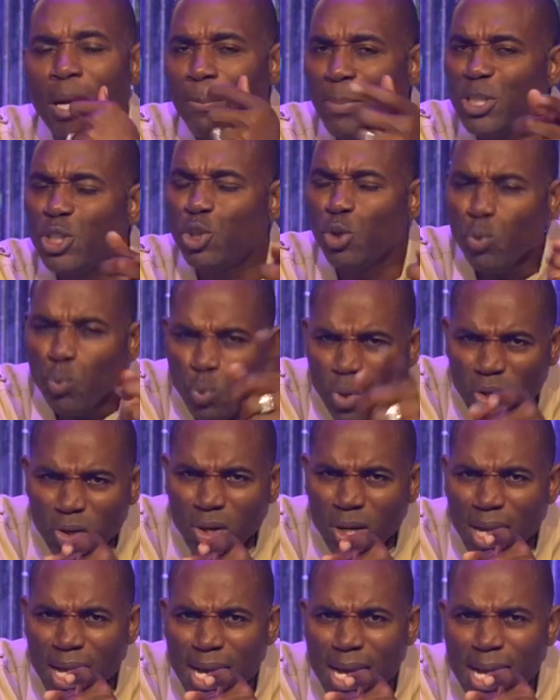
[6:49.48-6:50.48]
But you
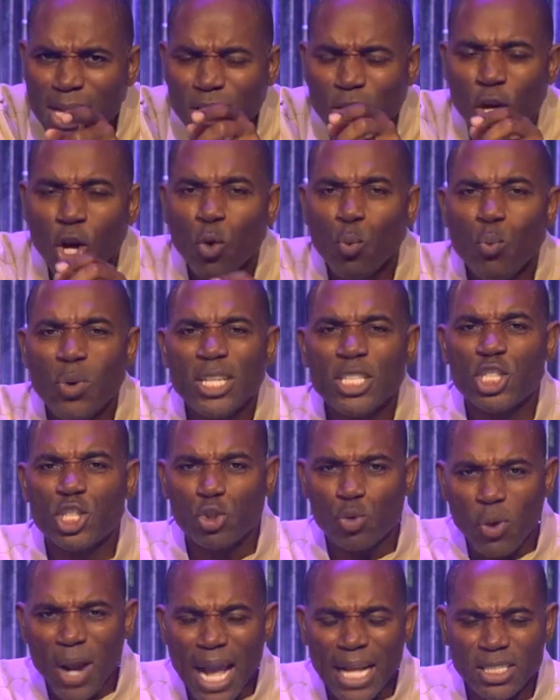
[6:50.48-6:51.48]
realize when
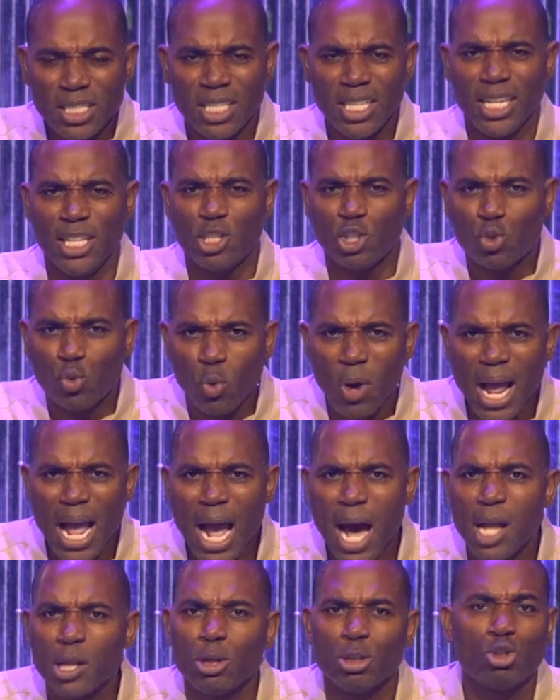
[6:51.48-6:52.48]
tragedy,
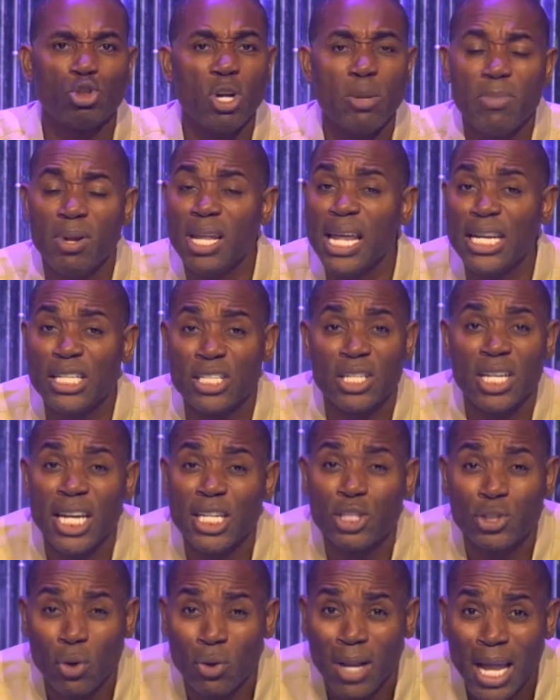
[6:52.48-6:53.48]
trial, or tribulation
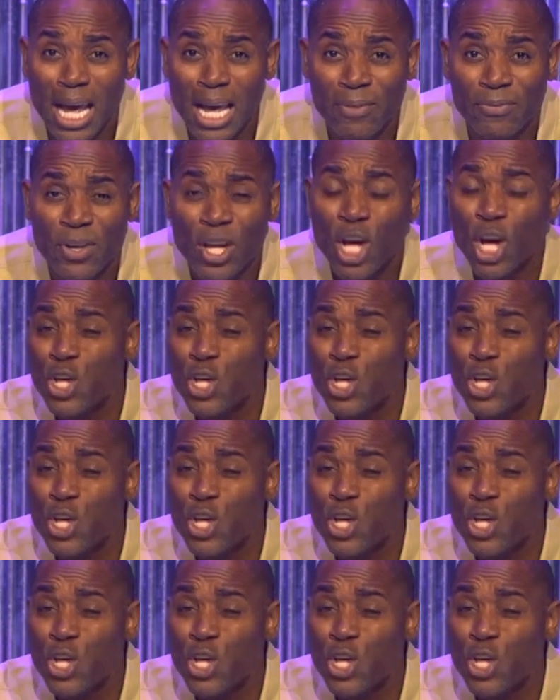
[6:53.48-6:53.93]
hits your life,